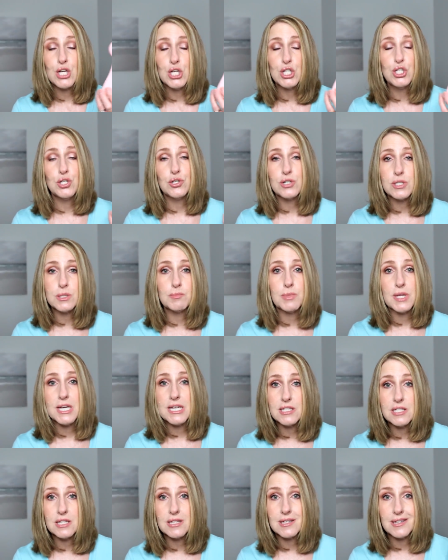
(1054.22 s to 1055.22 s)
could you
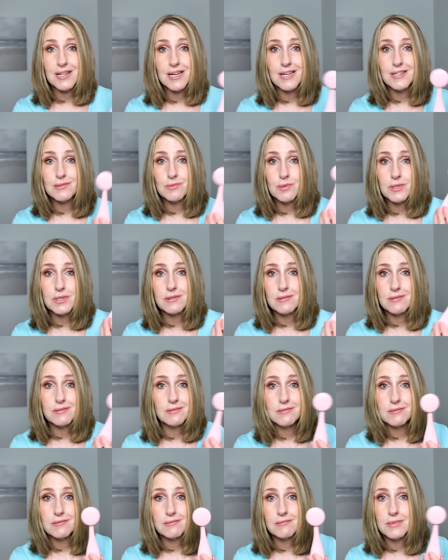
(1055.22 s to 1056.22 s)
explain to the class what,
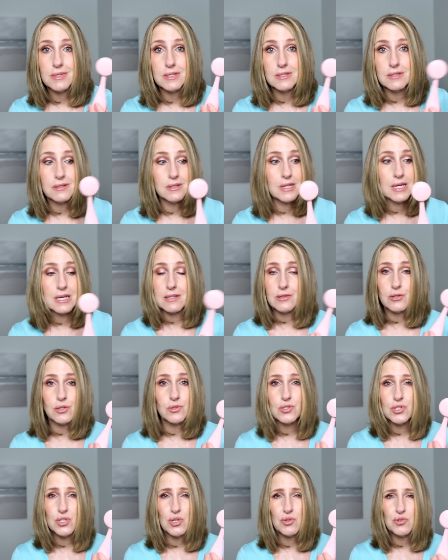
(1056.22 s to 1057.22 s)
what, like
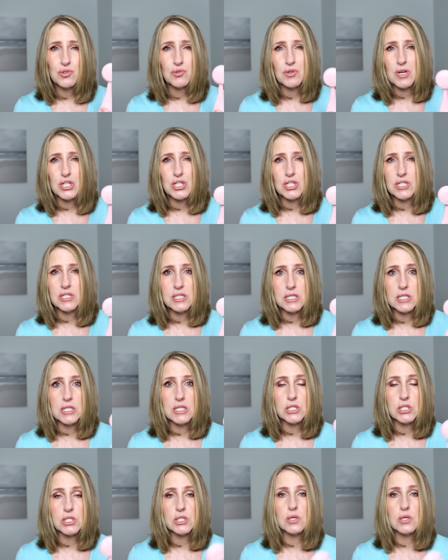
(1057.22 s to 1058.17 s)
there's no directions in it.